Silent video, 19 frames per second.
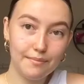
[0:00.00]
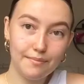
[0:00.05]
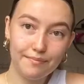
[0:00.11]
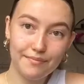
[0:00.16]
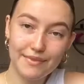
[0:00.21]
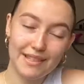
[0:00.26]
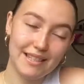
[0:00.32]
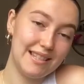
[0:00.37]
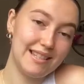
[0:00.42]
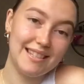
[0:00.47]

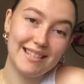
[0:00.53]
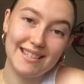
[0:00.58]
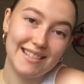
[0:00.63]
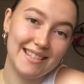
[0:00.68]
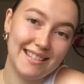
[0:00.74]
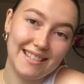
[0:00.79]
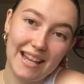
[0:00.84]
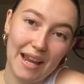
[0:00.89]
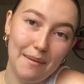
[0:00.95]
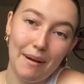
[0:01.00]

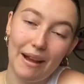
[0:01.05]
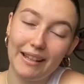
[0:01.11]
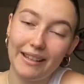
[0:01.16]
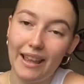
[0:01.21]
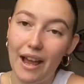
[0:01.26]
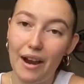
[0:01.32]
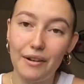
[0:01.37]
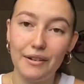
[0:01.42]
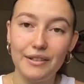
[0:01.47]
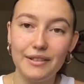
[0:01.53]
stay back
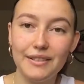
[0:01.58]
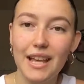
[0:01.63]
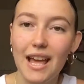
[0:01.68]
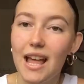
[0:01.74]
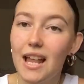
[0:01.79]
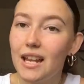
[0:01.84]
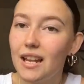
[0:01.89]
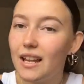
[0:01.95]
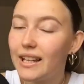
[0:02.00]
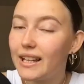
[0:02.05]
there, and
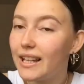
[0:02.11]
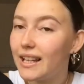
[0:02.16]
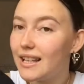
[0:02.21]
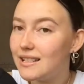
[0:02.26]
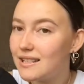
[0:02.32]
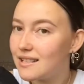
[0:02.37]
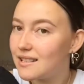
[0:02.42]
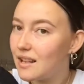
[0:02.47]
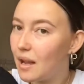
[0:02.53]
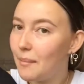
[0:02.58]
like in
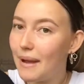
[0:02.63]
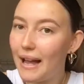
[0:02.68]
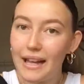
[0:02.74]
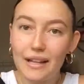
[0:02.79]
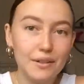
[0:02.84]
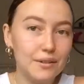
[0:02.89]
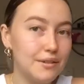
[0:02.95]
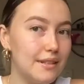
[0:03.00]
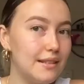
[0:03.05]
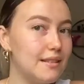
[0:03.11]
some
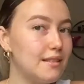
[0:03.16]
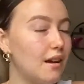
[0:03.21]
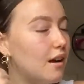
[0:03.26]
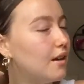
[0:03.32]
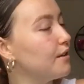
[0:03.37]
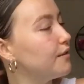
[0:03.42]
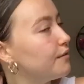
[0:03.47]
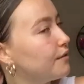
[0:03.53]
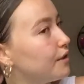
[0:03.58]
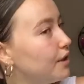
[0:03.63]
angles it's kind
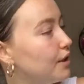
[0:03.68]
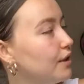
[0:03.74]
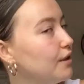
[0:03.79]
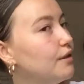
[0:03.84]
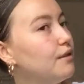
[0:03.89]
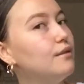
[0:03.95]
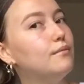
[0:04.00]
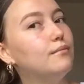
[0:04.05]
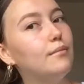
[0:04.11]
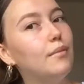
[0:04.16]
of
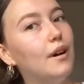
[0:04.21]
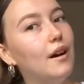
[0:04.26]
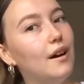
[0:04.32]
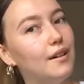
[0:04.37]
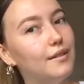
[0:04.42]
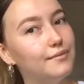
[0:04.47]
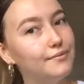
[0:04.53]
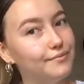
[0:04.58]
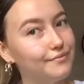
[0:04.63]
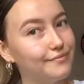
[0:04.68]
cute, but
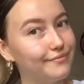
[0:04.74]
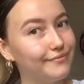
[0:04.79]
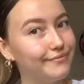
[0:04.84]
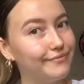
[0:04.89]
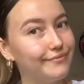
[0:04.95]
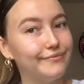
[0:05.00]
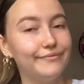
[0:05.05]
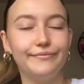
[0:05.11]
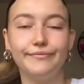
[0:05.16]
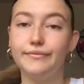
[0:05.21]

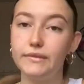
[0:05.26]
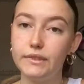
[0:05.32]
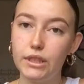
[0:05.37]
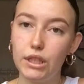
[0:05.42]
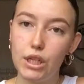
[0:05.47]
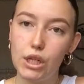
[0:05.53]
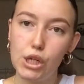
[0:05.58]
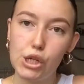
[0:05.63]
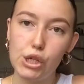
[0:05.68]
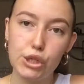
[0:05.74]

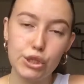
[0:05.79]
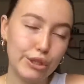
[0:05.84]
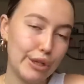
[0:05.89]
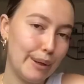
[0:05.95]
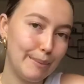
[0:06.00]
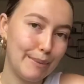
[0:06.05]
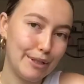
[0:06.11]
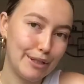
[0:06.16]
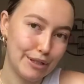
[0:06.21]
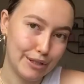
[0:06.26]

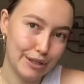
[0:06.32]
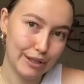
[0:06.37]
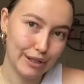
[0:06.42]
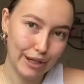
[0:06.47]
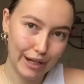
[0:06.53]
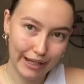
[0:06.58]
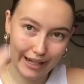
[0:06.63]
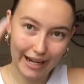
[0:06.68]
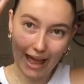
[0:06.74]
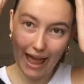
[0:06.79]
some I just look
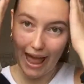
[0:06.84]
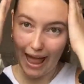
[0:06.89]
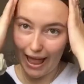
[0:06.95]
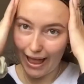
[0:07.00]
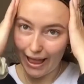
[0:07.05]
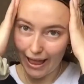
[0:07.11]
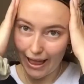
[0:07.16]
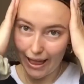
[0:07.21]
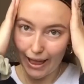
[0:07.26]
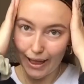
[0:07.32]
like an
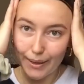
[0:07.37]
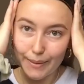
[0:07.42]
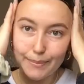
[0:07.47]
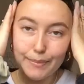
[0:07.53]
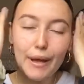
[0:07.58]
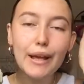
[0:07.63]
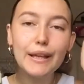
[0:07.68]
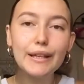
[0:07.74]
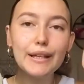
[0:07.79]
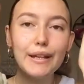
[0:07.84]
egg.
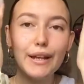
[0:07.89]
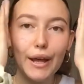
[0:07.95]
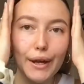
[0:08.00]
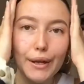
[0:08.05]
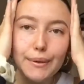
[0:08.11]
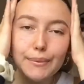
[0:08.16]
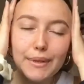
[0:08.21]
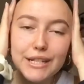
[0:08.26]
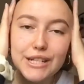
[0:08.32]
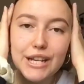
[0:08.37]
But you know,
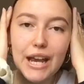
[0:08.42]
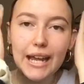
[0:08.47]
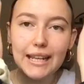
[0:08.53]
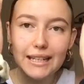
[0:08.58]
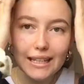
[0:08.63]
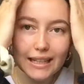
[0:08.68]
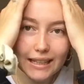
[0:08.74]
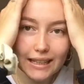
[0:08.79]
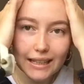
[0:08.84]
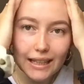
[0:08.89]
we're
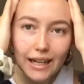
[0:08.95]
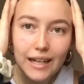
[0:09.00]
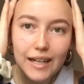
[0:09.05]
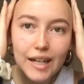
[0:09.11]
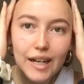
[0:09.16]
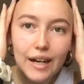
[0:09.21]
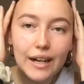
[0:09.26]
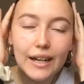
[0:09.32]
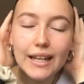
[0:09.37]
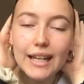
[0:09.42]
channeling
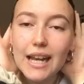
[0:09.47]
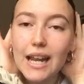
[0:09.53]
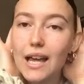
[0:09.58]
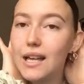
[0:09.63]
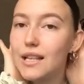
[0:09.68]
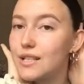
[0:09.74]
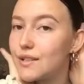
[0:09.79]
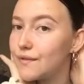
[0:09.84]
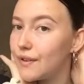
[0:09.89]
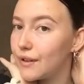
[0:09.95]
our inner
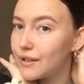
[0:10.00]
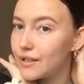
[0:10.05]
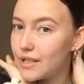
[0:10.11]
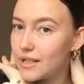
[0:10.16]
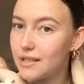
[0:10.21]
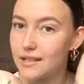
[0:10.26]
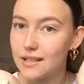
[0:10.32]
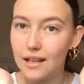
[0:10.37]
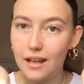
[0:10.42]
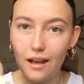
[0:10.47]

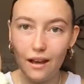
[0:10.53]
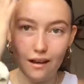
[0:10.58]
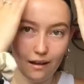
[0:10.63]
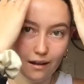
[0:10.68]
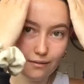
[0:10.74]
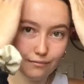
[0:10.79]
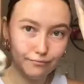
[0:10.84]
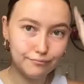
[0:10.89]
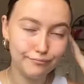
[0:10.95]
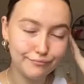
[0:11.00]
Spirincincia
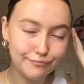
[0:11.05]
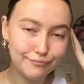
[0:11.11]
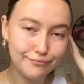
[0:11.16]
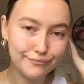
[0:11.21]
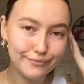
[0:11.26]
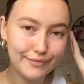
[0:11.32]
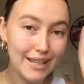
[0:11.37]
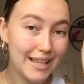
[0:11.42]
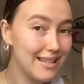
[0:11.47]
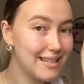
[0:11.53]

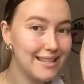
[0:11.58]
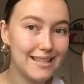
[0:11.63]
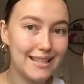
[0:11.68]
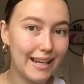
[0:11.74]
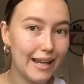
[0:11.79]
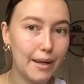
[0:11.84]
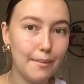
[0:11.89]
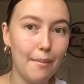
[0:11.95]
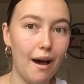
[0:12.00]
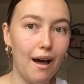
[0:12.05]

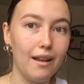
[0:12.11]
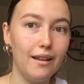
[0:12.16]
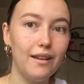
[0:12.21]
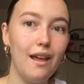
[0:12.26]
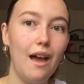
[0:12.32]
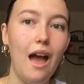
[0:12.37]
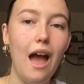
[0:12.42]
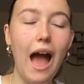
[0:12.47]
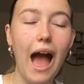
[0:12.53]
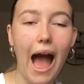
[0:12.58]
slick bun,
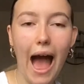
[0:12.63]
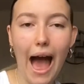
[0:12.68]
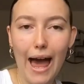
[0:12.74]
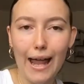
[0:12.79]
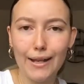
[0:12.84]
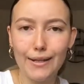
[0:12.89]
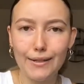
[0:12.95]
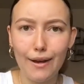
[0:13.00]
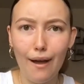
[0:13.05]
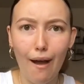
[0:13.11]
and